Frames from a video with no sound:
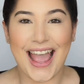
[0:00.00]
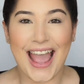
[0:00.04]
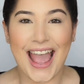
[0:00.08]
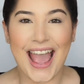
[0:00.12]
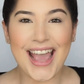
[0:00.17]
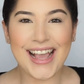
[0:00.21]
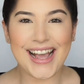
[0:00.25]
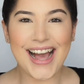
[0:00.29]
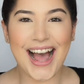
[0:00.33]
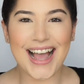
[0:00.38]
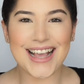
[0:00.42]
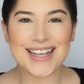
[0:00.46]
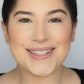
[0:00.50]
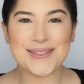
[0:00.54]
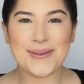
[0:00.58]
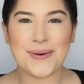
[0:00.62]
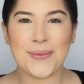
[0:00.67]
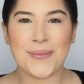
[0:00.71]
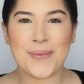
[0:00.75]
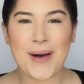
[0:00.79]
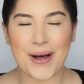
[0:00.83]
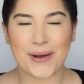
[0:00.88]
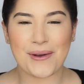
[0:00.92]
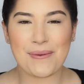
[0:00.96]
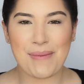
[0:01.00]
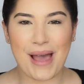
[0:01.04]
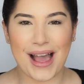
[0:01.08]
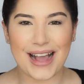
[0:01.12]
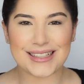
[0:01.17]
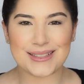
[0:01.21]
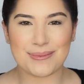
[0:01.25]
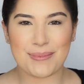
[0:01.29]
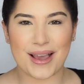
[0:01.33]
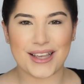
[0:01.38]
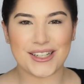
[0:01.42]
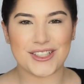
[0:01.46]
Hey guys, welcome
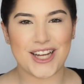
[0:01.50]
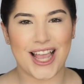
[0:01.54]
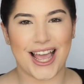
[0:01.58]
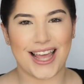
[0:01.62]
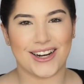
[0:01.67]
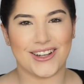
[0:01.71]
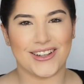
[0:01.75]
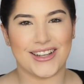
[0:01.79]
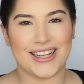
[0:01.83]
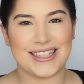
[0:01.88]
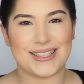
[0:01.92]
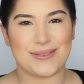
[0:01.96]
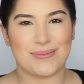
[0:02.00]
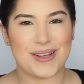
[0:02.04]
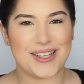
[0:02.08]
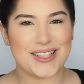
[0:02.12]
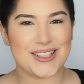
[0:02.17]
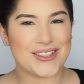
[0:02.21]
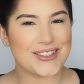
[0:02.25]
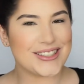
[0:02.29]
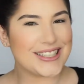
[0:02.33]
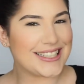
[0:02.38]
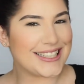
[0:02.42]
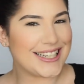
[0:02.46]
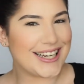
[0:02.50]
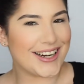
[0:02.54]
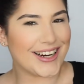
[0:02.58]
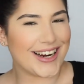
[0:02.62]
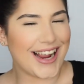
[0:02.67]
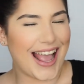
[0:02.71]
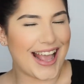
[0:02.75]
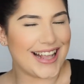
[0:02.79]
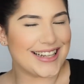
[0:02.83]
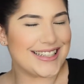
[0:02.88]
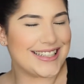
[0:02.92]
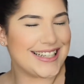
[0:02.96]
back to my channel. It's Miss Chris
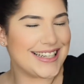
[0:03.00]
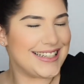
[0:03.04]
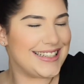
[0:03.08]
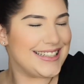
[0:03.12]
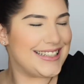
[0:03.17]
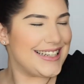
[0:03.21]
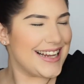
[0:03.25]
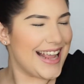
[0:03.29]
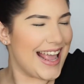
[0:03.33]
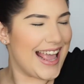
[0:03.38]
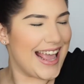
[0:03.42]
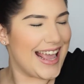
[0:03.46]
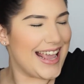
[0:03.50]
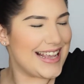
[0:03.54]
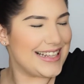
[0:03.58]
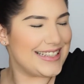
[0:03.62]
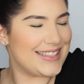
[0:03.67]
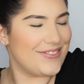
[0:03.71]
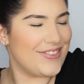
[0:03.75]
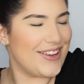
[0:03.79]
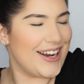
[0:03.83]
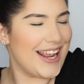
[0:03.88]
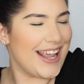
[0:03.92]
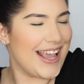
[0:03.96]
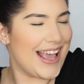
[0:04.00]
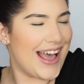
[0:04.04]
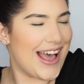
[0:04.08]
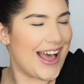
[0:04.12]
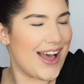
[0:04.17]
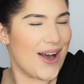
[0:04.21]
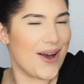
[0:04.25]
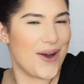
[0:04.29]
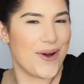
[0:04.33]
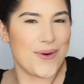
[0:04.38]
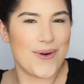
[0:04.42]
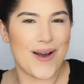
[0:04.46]
here, and today's
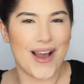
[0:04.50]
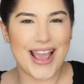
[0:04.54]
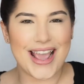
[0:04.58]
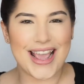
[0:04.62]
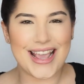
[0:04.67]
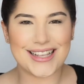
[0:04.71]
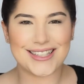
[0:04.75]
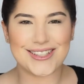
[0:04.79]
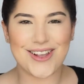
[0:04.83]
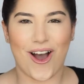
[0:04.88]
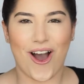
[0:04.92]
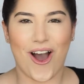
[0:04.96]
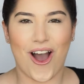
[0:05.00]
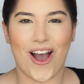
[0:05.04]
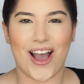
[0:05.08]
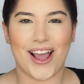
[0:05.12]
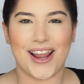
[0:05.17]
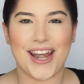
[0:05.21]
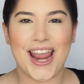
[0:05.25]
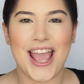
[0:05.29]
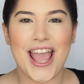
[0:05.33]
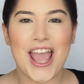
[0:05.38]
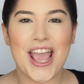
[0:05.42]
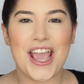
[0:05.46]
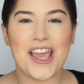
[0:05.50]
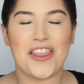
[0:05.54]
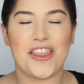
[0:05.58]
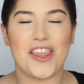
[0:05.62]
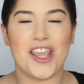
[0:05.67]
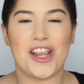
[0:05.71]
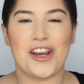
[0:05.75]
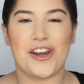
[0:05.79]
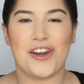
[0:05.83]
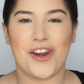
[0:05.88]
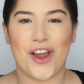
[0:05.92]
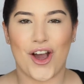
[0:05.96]
video is on
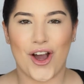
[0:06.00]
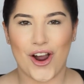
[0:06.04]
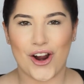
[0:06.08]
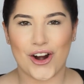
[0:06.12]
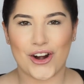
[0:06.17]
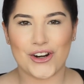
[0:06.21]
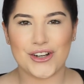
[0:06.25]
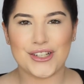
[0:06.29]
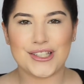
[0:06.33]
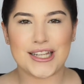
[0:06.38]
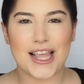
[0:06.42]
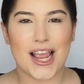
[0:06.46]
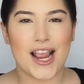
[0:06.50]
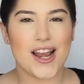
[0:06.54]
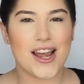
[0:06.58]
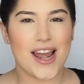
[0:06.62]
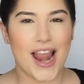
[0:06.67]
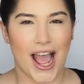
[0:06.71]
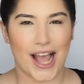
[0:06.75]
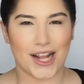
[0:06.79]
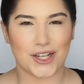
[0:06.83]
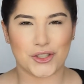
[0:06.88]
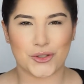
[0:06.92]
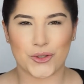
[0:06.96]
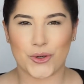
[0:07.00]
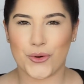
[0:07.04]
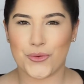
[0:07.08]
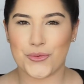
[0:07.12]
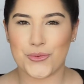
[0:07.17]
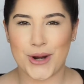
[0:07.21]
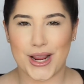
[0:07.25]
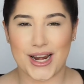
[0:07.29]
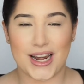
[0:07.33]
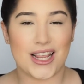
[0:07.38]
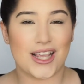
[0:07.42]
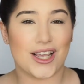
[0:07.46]
the Nars Natural
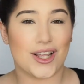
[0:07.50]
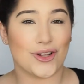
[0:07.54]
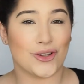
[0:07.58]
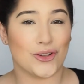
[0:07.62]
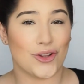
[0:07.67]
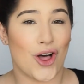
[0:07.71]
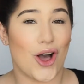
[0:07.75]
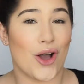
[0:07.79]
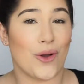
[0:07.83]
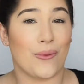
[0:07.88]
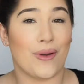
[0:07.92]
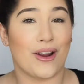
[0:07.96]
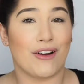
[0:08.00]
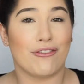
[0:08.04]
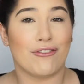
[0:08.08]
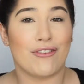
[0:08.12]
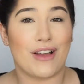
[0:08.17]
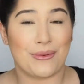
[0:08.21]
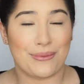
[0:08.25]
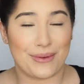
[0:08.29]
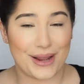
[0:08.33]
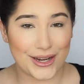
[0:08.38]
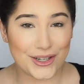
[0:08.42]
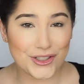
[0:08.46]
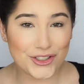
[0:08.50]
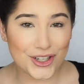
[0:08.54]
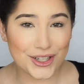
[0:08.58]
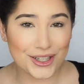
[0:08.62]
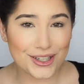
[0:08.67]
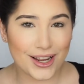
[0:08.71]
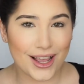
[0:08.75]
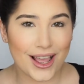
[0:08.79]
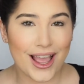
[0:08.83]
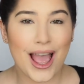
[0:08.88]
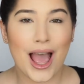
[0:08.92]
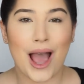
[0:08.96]
Radiant Longwear
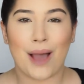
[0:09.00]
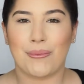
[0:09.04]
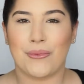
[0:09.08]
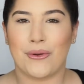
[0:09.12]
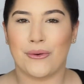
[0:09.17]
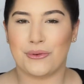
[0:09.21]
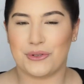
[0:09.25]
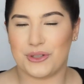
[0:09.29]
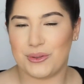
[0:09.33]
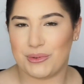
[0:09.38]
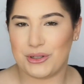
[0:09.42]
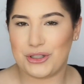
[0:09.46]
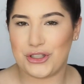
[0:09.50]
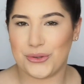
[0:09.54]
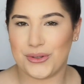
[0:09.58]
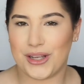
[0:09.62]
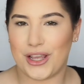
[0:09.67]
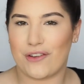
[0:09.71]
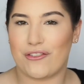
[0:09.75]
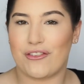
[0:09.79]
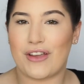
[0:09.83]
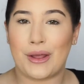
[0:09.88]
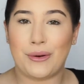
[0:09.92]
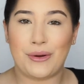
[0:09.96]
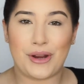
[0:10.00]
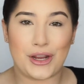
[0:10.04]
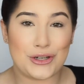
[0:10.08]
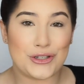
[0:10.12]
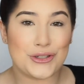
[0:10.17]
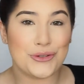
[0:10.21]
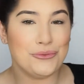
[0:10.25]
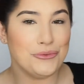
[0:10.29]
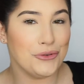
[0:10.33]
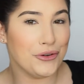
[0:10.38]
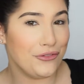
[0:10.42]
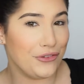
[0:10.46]
Foundation. I'm going to be doing a
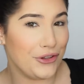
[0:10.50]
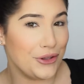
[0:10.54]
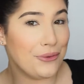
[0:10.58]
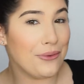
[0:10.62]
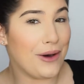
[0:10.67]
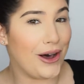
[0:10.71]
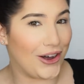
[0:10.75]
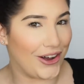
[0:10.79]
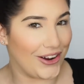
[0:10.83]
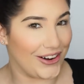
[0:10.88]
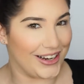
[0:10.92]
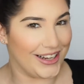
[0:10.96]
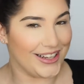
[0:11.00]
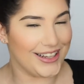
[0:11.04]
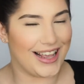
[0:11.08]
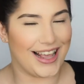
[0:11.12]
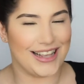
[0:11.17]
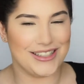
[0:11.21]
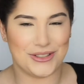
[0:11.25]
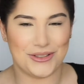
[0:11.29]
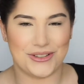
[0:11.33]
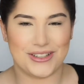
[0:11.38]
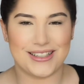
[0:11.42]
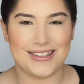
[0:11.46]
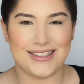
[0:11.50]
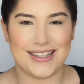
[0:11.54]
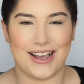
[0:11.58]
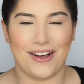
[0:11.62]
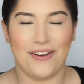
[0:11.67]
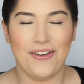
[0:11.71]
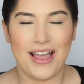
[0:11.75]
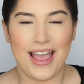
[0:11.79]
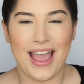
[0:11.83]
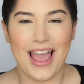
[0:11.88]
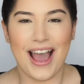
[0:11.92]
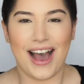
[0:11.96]
foundation review on it, as you can
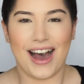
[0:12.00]
tell.